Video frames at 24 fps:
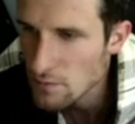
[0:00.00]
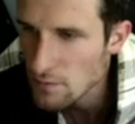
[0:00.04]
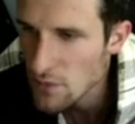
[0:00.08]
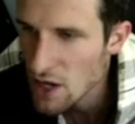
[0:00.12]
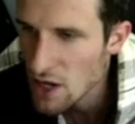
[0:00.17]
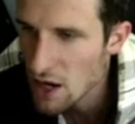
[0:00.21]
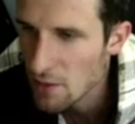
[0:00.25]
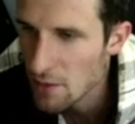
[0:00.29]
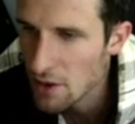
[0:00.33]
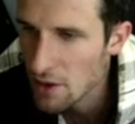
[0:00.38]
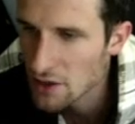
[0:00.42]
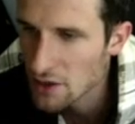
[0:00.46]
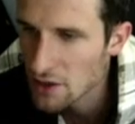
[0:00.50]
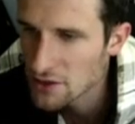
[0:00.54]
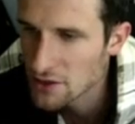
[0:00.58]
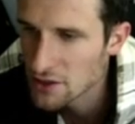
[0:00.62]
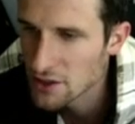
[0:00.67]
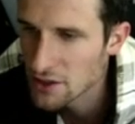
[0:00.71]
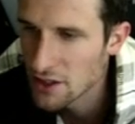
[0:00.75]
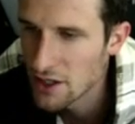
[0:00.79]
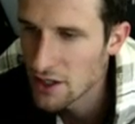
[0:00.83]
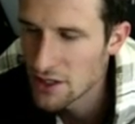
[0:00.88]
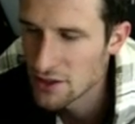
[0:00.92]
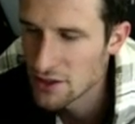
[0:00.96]
I'm also
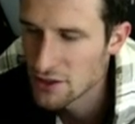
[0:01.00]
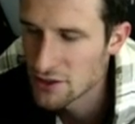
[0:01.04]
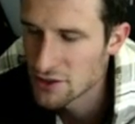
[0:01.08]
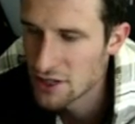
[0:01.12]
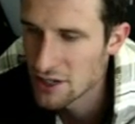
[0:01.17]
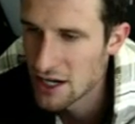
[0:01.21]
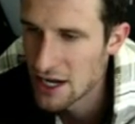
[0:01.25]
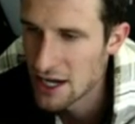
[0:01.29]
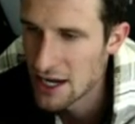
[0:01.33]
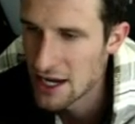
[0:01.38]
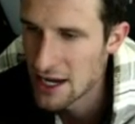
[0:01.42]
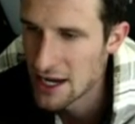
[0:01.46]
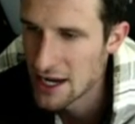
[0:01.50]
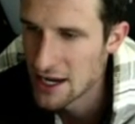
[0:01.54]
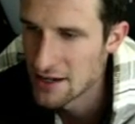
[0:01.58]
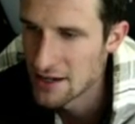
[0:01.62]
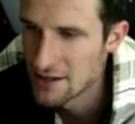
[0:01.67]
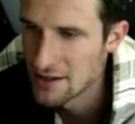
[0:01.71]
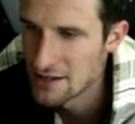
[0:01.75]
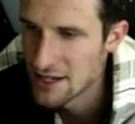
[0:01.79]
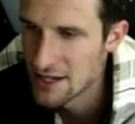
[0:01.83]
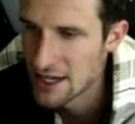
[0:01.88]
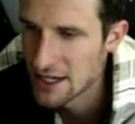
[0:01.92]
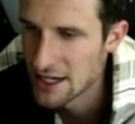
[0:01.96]
going to try and
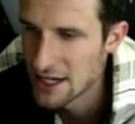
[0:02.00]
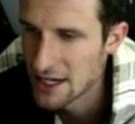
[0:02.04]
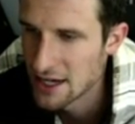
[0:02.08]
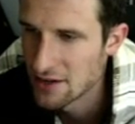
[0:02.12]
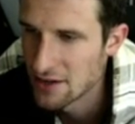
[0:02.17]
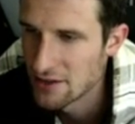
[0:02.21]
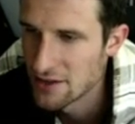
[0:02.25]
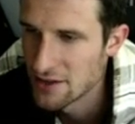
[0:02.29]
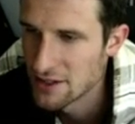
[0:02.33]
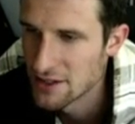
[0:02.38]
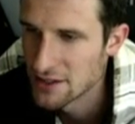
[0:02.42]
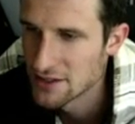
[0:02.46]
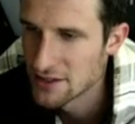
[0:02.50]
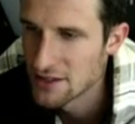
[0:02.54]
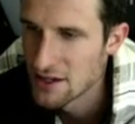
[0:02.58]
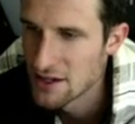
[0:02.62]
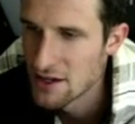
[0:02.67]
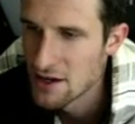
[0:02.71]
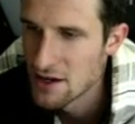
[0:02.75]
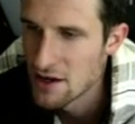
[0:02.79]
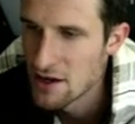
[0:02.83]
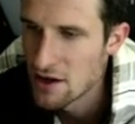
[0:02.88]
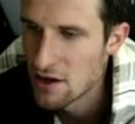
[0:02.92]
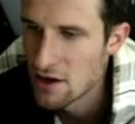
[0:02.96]
take out this
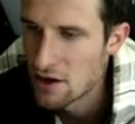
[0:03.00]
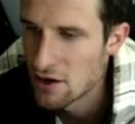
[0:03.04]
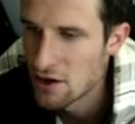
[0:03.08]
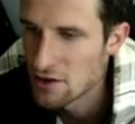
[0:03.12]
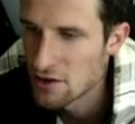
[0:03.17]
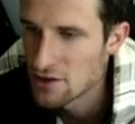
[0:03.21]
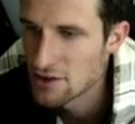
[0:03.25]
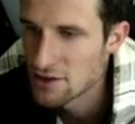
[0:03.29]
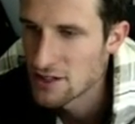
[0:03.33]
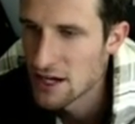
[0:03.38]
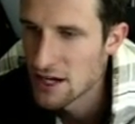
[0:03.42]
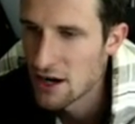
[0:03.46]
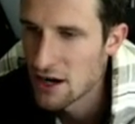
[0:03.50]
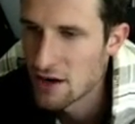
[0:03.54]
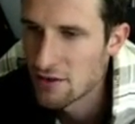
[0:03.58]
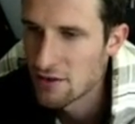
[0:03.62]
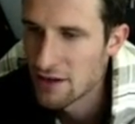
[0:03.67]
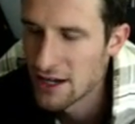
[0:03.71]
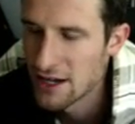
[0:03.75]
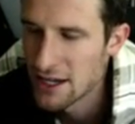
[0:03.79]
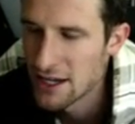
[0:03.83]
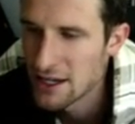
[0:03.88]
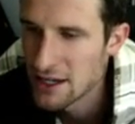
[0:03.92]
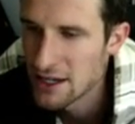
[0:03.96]
archer tower
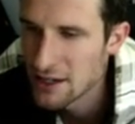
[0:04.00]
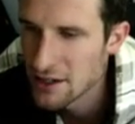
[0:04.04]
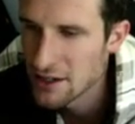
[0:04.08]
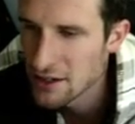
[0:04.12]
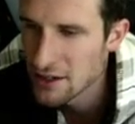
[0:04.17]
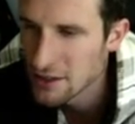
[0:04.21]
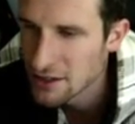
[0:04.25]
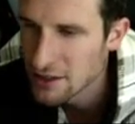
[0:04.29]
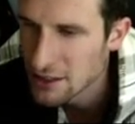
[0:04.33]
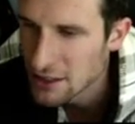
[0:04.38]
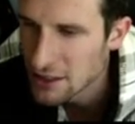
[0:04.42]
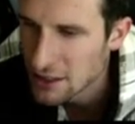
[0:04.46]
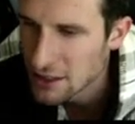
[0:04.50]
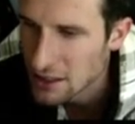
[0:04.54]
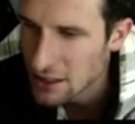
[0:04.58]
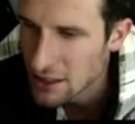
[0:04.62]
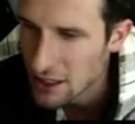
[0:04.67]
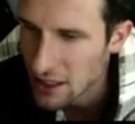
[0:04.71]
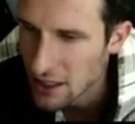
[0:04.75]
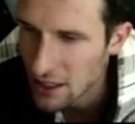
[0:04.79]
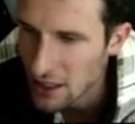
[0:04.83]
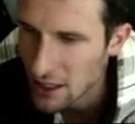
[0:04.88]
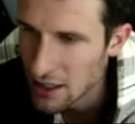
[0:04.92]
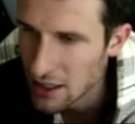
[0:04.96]
right here.
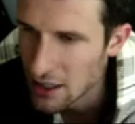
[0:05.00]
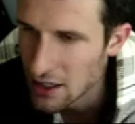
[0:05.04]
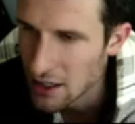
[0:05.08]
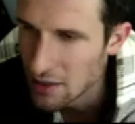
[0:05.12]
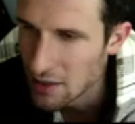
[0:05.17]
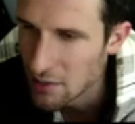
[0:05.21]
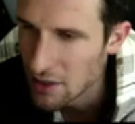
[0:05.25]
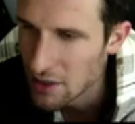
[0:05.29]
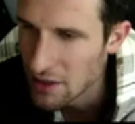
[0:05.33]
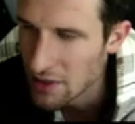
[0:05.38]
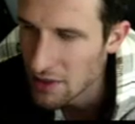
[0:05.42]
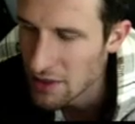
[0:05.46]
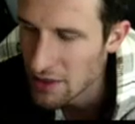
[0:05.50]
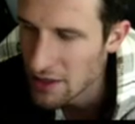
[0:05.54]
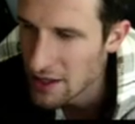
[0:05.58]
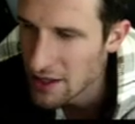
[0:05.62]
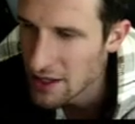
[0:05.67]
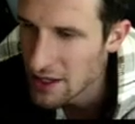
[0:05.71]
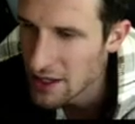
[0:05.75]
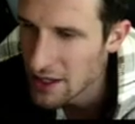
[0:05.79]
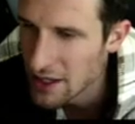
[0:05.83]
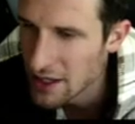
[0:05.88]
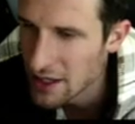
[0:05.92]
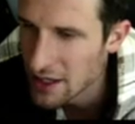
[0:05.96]
Um, and
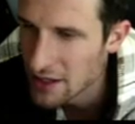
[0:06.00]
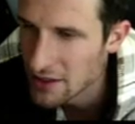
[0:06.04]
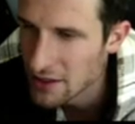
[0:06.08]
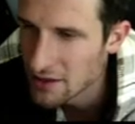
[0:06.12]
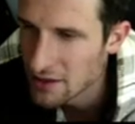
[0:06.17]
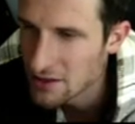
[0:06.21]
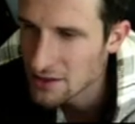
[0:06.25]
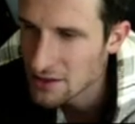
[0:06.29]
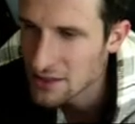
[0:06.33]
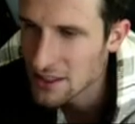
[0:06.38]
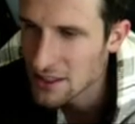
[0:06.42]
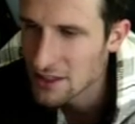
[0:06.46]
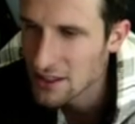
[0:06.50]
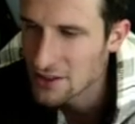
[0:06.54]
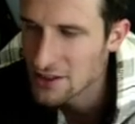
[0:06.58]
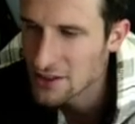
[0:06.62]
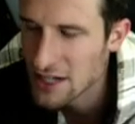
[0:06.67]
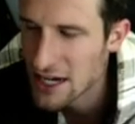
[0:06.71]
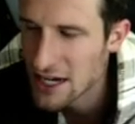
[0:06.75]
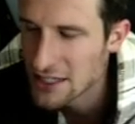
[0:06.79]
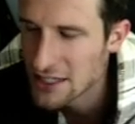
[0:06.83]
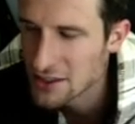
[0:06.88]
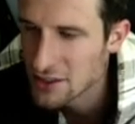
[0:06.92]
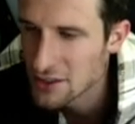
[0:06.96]
then looks like our
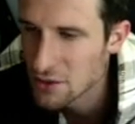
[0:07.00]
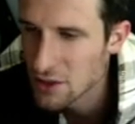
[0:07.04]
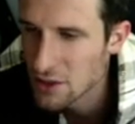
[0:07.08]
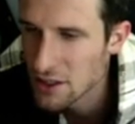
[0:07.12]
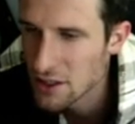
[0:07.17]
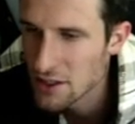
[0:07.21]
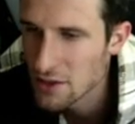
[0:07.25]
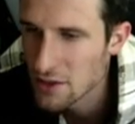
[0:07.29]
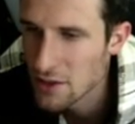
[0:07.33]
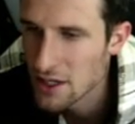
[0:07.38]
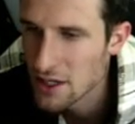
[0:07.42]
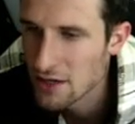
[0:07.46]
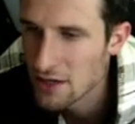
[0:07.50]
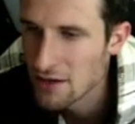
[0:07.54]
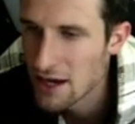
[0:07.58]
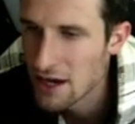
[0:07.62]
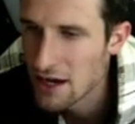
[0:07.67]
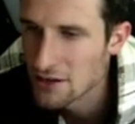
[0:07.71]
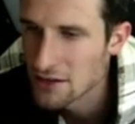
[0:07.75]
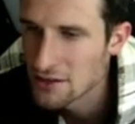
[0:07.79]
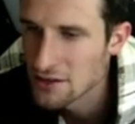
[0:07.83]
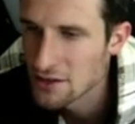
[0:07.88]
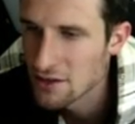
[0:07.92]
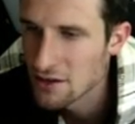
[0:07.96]
giants are working their way
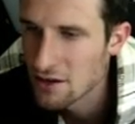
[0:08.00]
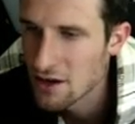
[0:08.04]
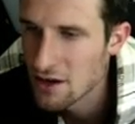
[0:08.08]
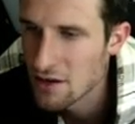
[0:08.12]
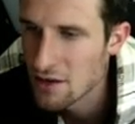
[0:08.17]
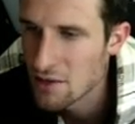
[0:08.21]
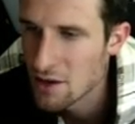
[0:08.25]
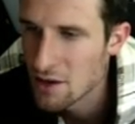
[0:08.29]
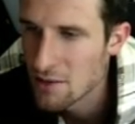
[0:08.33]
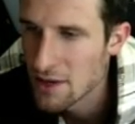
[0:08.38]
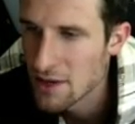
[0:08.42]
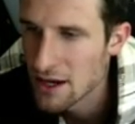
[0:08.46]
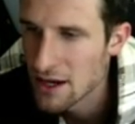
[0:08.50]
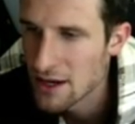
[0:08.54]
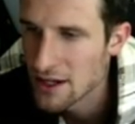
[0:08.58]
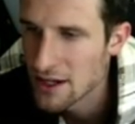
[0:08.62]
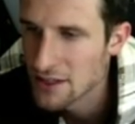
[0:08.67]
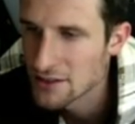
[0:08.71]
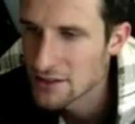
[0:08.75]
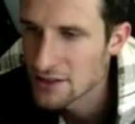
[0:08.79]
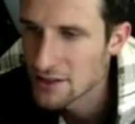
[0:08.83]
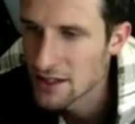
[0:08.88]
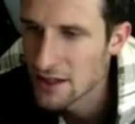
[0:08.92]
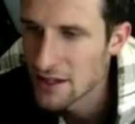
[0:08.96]
around, so are our
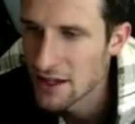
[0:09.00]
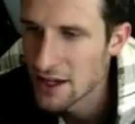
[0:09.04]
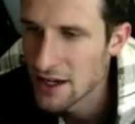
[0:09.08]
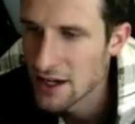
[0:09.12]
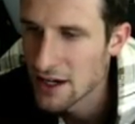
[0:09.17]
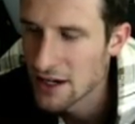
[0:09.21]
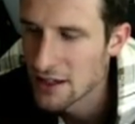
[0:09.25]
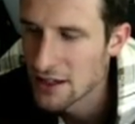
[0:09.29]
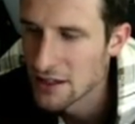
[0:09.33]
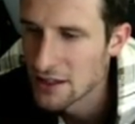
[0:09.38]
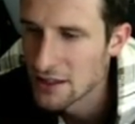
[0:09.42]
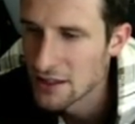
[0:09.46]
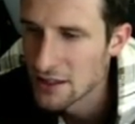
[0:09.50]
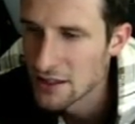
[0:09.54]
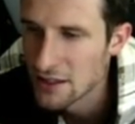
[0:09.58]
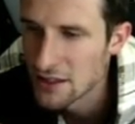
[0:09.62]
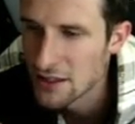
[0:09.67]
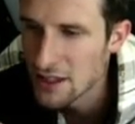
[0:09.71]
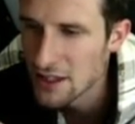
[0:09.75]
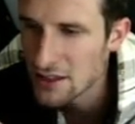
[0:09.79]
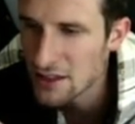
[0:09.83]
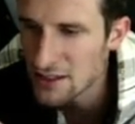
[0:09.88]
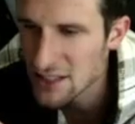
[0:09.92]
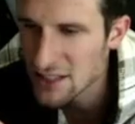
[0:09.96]
barbarians right there.
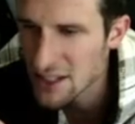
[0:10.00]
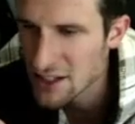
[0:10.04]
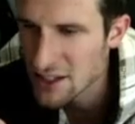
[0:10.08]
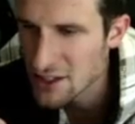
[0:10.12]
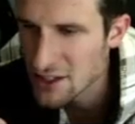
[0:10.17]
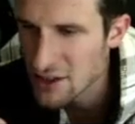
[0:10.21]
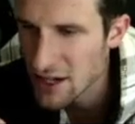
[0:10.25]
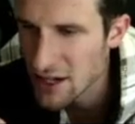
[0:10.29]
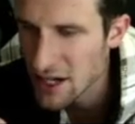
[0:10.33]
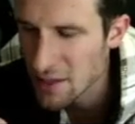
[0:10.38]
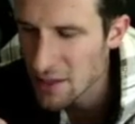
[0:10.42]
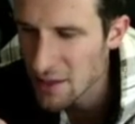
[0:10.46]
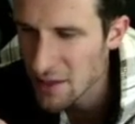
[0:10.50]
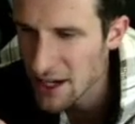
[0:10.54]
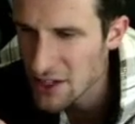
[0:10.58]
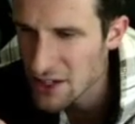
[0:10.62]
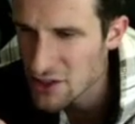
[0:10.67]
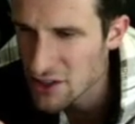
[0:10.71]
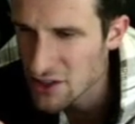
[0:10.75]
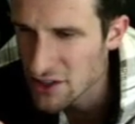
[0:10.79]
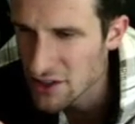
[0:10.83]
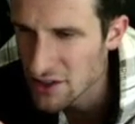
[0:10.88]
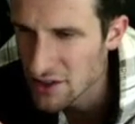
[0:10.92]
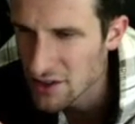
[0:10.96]
That looks like a new
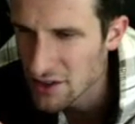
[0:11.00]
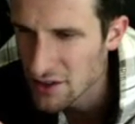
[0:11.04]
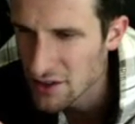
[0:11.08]
animation.